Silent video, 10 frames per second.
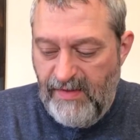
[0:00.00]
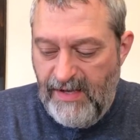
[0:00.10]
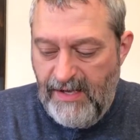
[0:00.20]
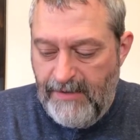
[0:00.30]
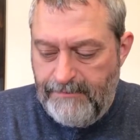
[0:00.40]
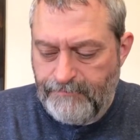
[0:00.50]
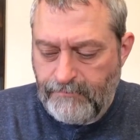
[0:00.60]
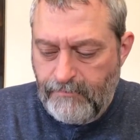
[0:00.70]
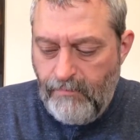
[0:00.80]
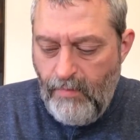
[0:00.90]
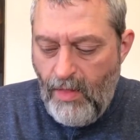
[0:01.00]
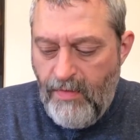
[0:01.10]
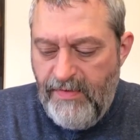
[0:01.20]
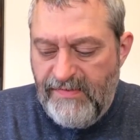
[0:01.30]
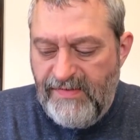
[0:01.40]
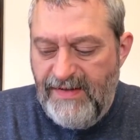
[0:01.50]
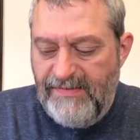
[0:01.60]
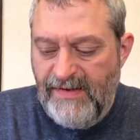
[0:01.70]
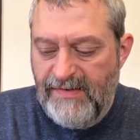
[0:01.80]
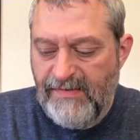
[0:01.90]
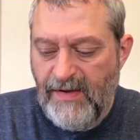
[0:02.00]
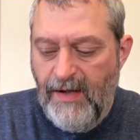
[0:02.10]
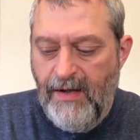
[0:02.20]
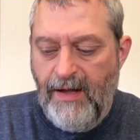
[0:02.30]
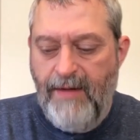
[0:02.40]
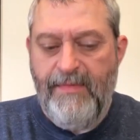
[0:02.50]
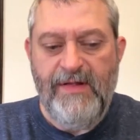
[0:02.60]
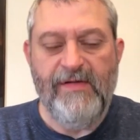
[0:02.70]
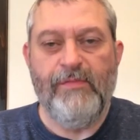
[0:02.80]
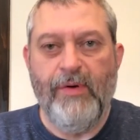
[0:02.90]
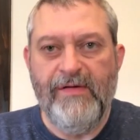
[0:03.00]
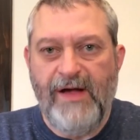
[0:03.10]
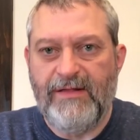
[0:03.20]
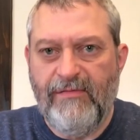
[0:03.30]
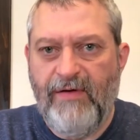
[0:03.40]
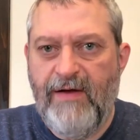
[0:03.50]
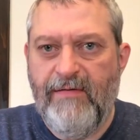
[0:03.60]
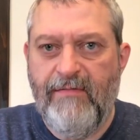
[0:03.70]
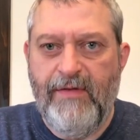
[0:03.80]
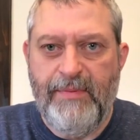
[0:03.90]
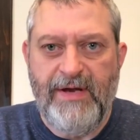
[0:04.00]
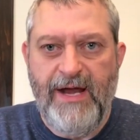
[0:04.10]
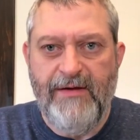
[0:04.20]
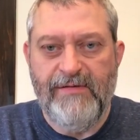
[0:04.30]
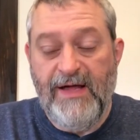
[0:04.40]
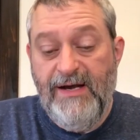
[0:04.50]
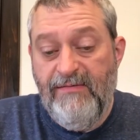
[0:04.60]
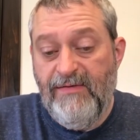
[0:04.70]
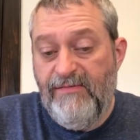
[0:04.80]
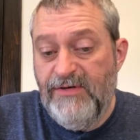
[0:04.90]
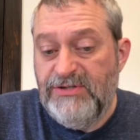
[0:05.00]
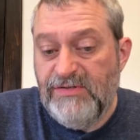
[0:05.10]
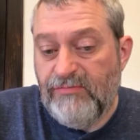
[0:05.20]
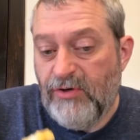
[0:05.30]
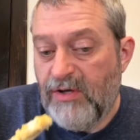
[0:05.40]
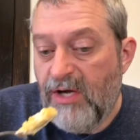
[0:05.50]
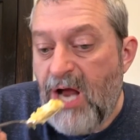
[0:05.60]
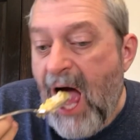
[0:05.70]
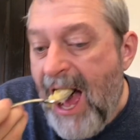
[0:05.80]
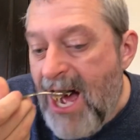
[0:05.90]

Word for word: The, um, the seasonings, I mean, this brings out the flavor of the potatoes and even the fish is really good.